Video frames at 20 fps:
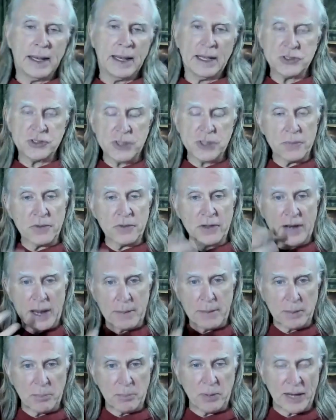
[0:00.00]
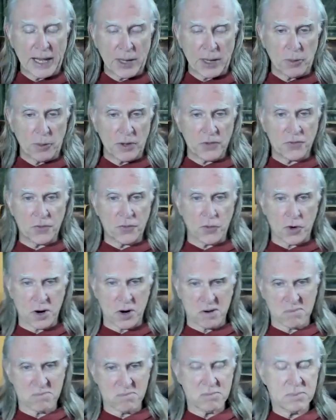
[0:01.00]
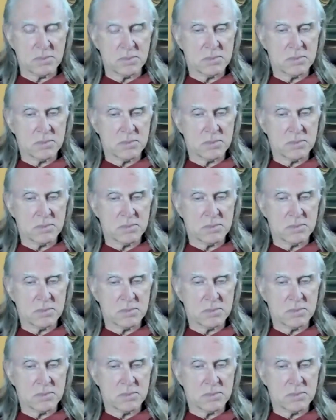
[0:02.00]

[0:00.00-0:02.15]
It's something that I've been playing with for